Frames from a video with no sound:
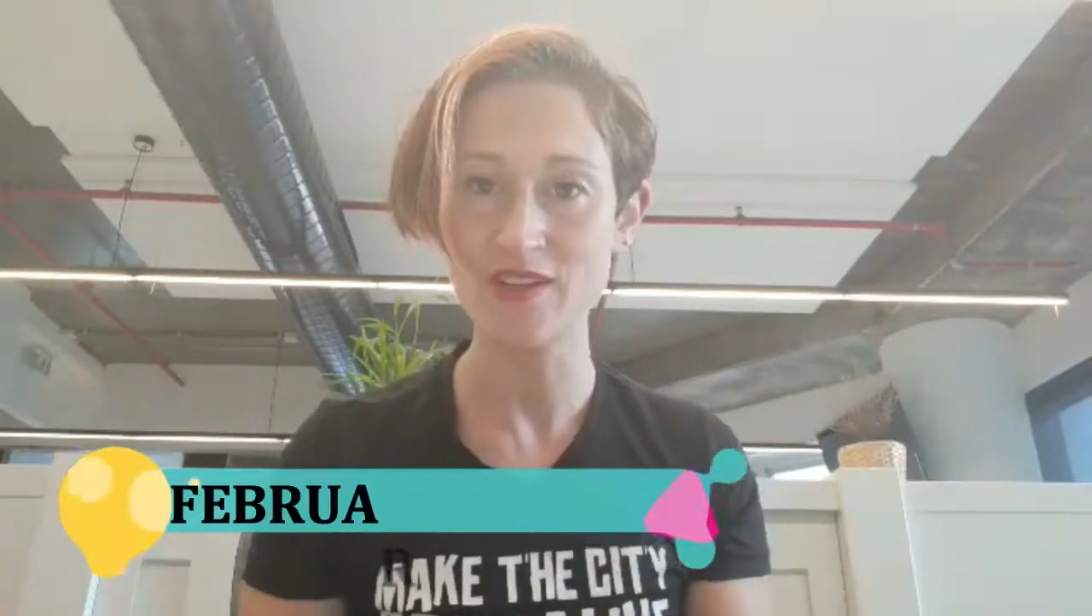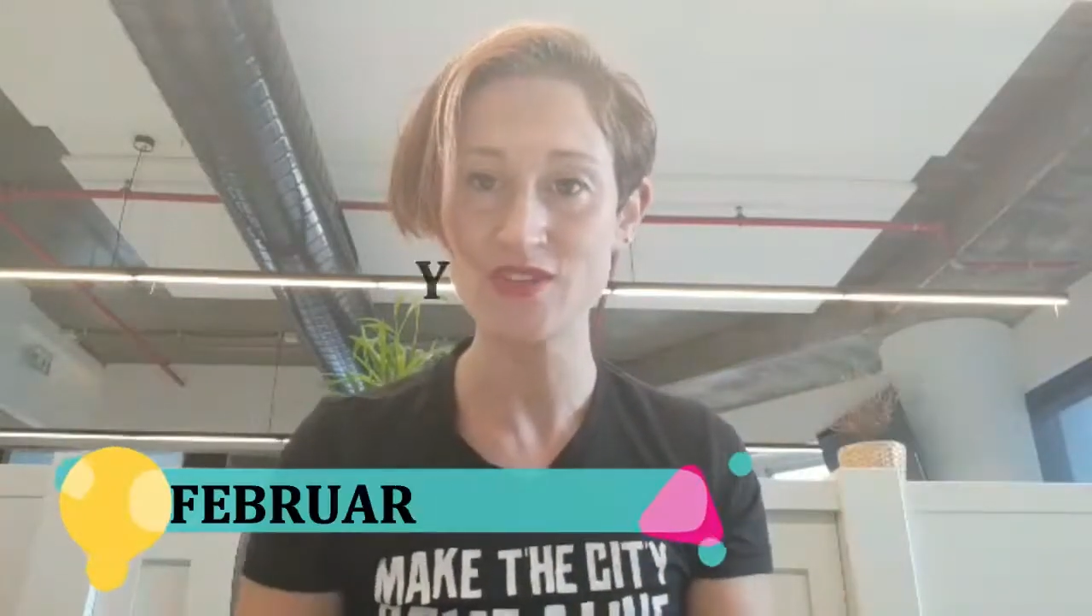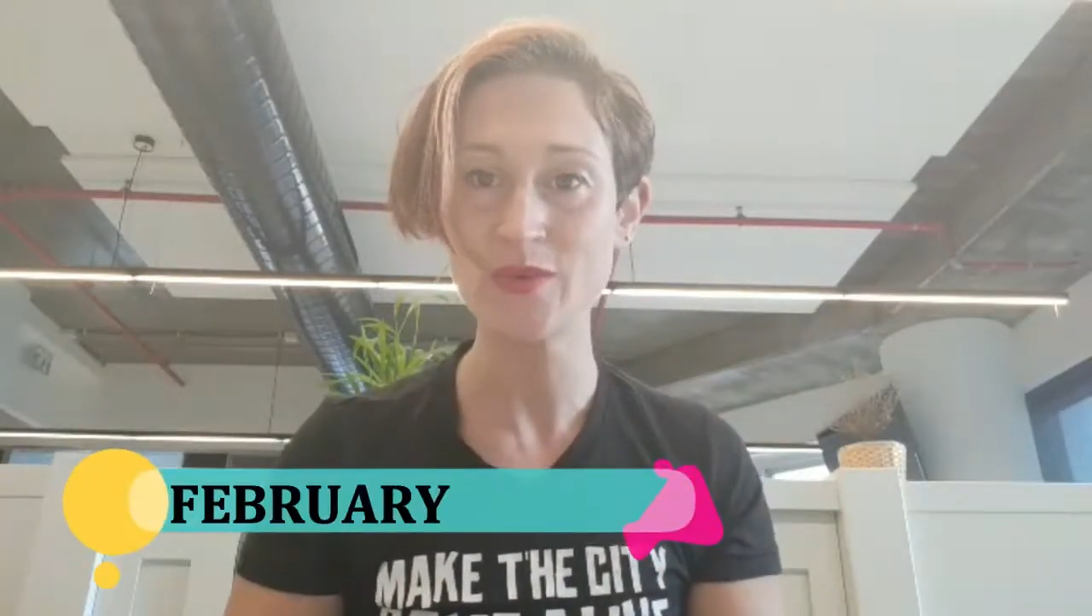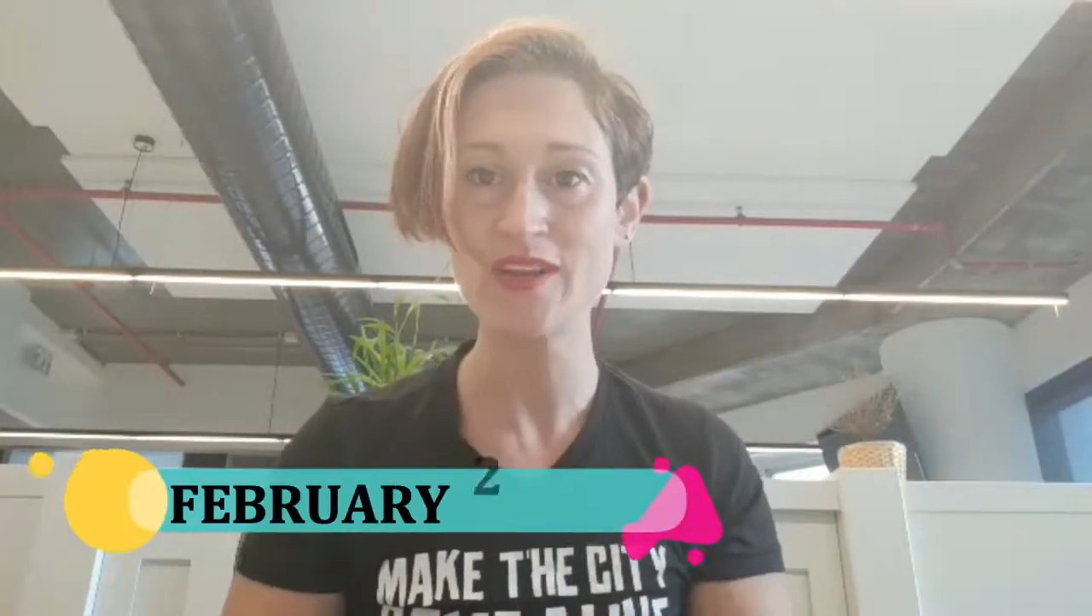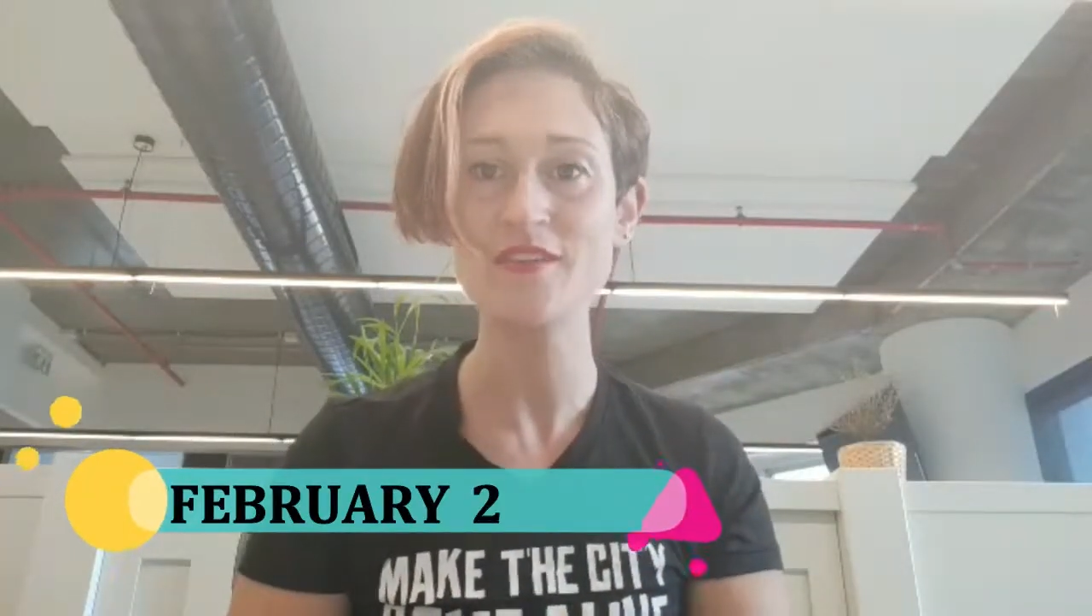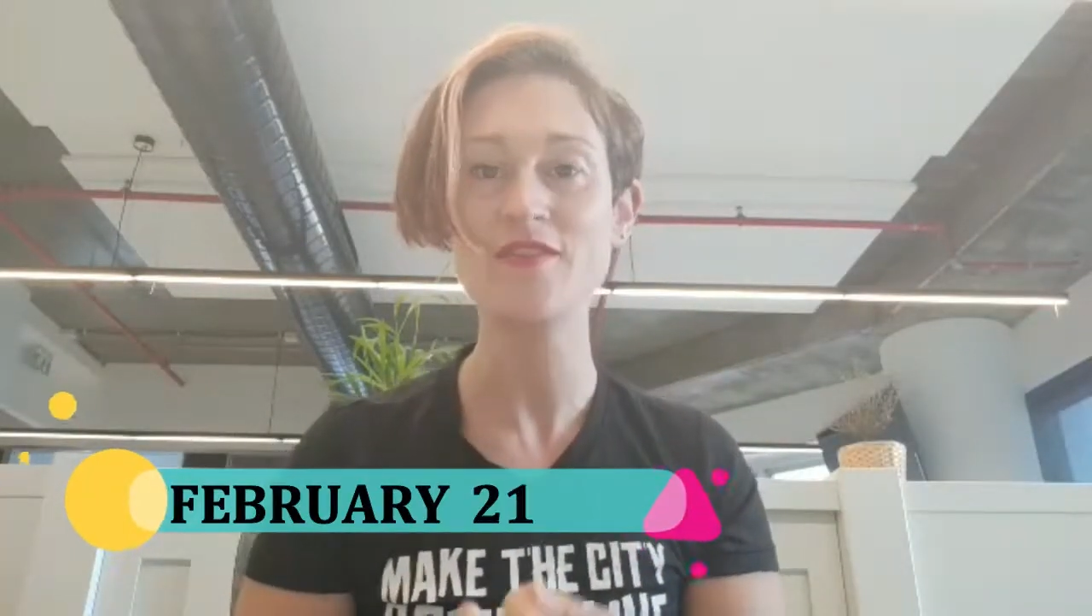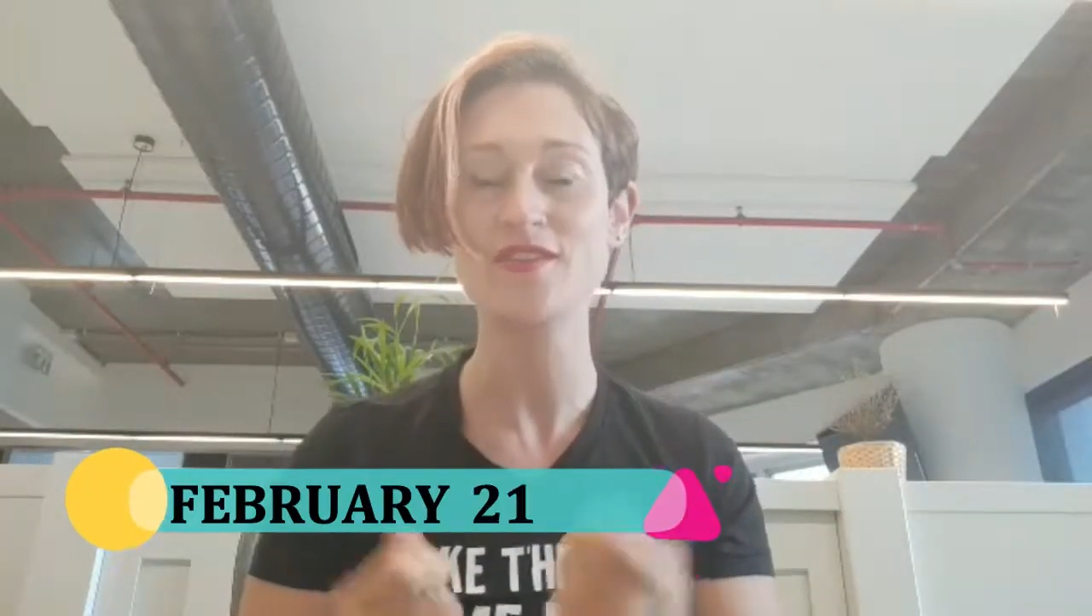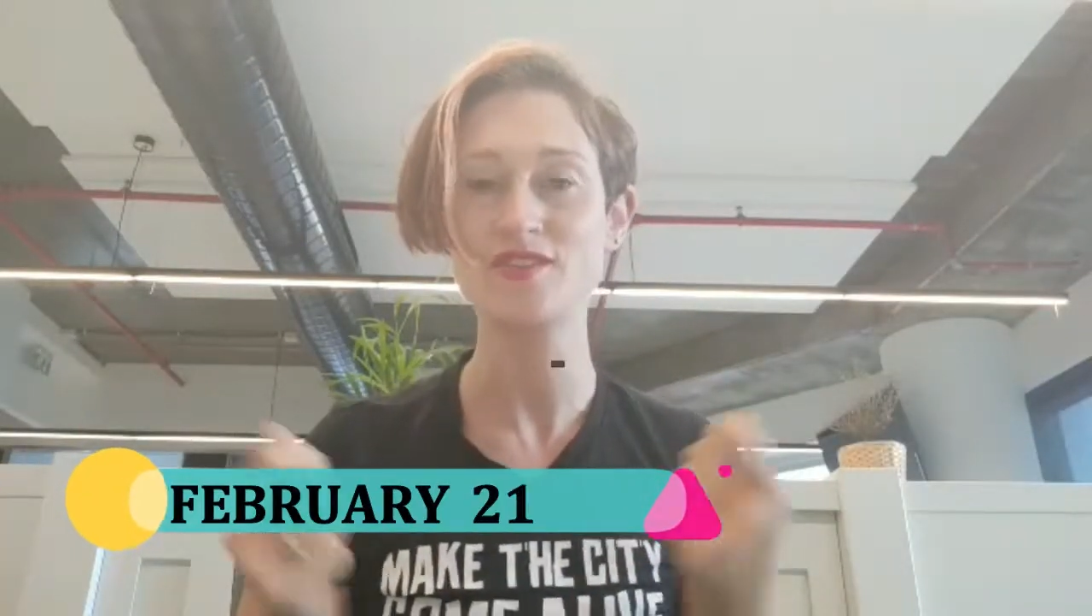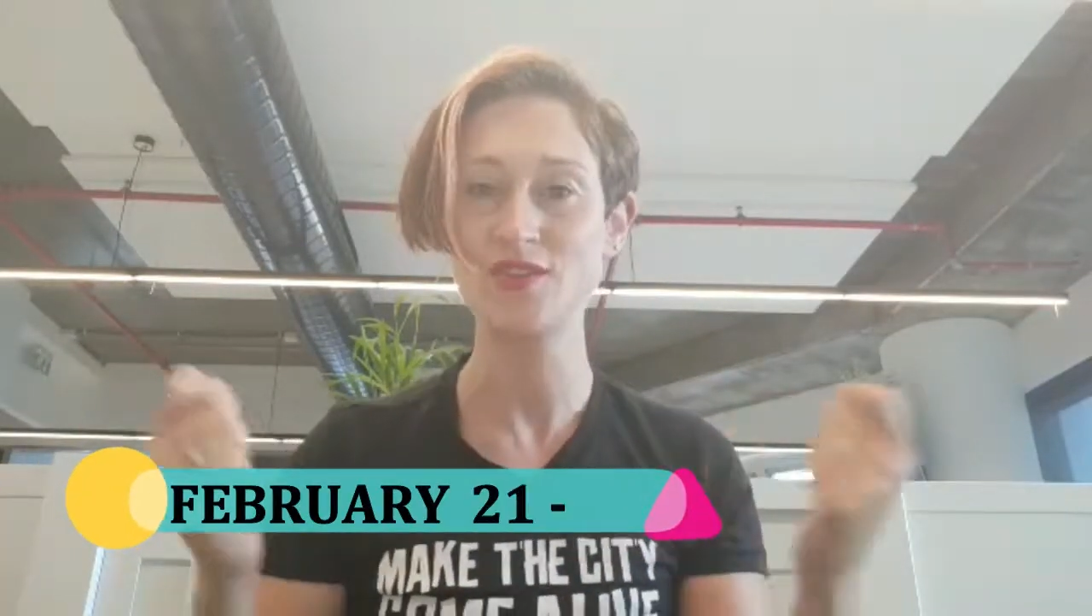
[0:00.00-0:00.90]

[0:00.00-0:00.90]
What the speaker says: 21st